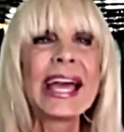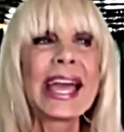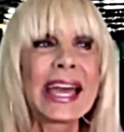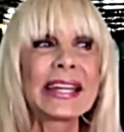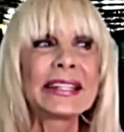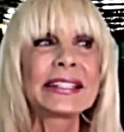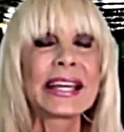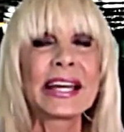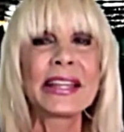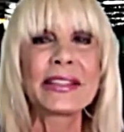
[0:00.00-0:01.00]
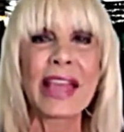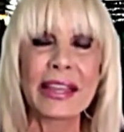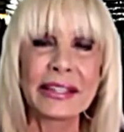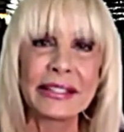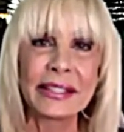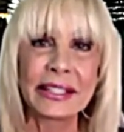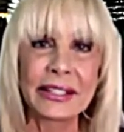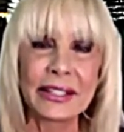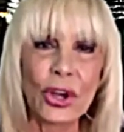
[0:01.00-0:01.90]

And then the